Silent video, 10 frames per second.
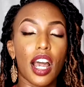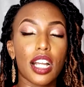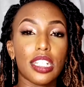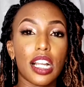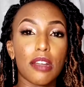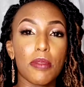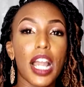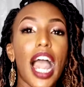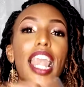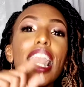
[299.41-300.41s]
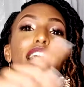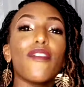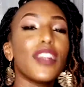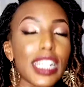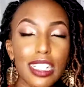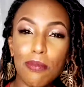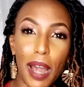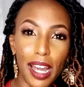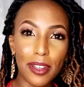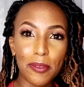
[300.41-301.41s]
are telling me, I love this
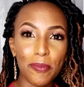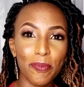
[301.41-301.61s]
man.